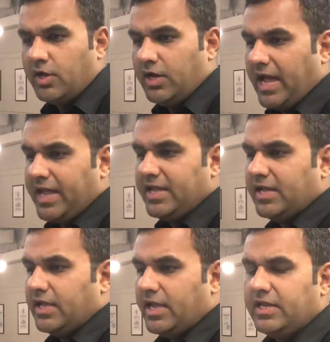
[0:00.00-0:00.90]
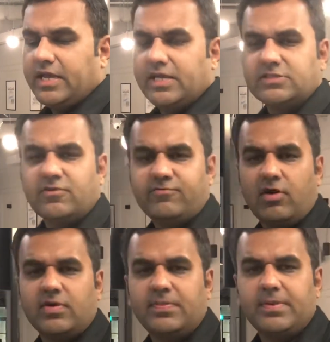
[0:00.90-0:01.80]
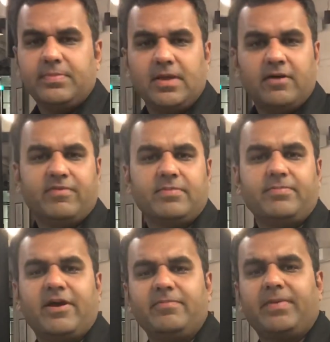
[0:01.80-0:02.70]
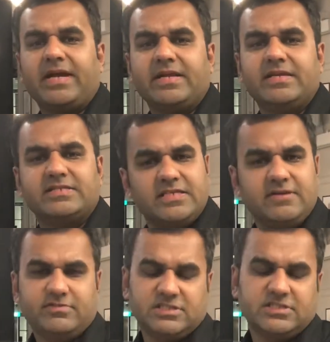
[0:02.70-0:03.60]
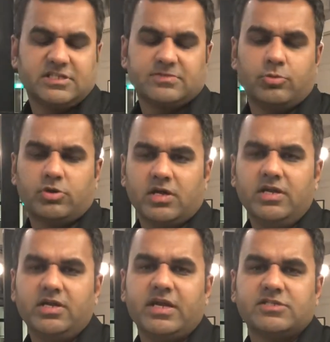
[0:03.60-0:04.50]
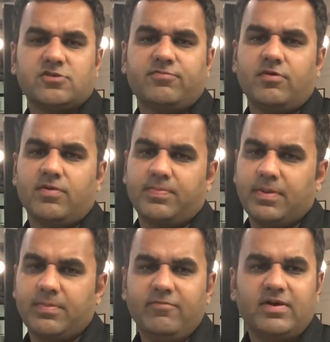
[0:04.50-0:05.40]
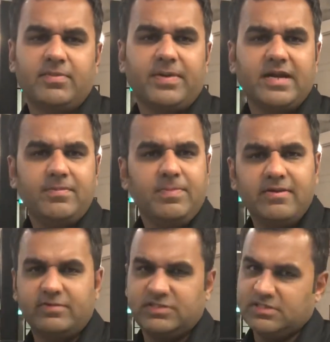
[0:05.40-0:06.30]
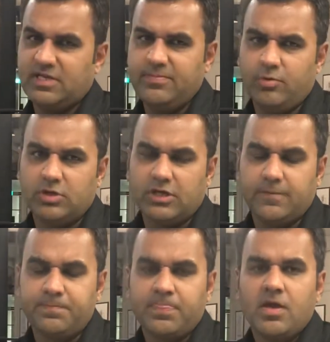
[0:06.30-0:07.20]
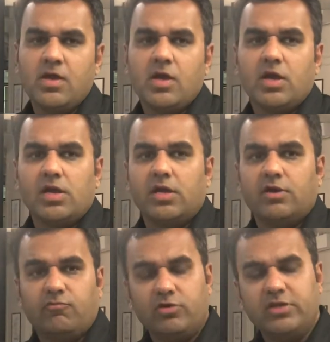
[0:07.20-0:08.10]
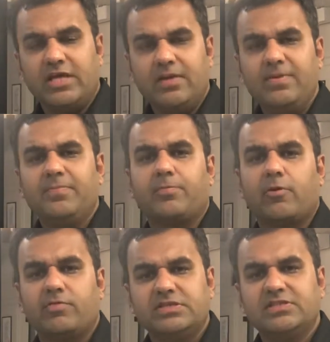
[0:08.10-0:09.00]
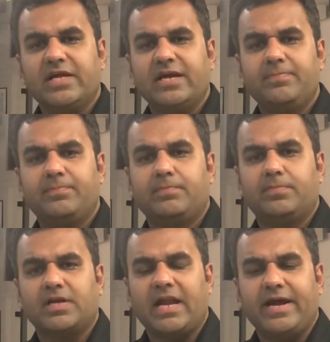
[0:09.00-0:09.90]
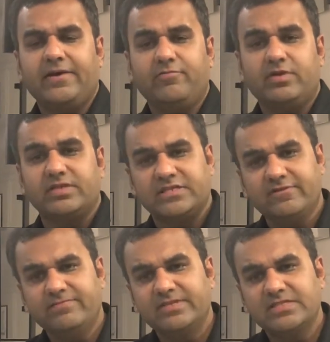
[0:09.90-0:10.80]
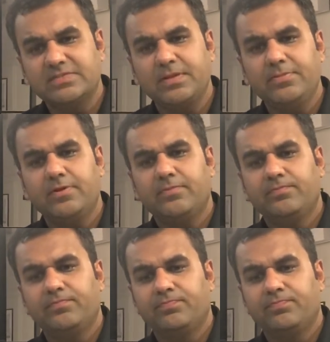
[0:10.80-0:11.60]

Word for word: like in case of forward premium, one party receive, which is exporter. In case of forward premium, one party pay, which is an importer. Would there be a provision that the client would receive basis premium